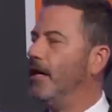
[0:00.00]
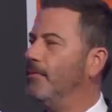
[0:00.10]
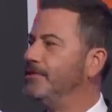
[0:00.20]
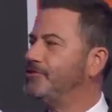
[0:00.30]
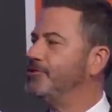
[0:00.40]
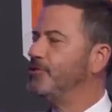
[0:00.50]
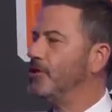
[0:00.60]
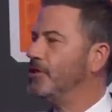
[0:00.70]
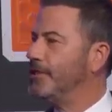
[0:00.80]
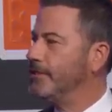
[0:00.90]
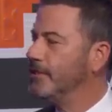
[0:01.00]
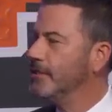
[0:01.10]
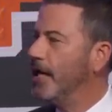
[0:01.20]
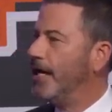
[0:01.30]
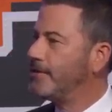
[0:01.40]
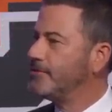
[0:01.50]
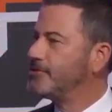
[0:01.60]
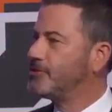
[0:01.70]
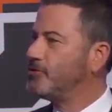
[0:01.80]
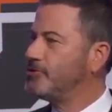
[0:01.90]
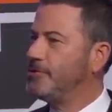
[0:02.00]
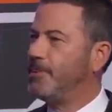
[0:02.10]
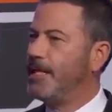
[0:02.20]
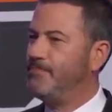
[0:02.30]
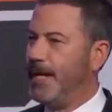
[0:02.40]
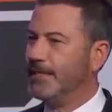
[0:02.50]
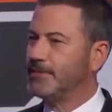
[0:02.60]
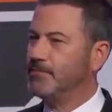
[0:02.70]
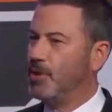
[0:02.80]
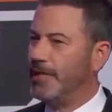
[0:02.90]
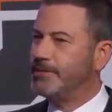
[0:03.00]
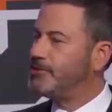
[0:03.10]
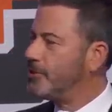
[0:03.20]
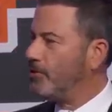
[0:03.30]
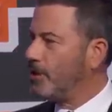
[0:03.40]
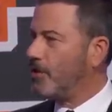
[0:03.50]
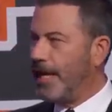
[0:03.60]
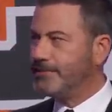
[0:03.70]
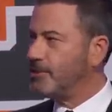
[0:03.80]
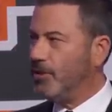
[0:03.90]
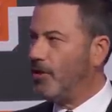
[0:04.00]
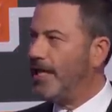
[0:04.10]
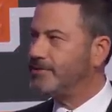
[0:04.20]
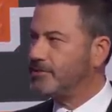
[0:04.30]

how much you learned at those schools you played basketball at. Did you go to class and all that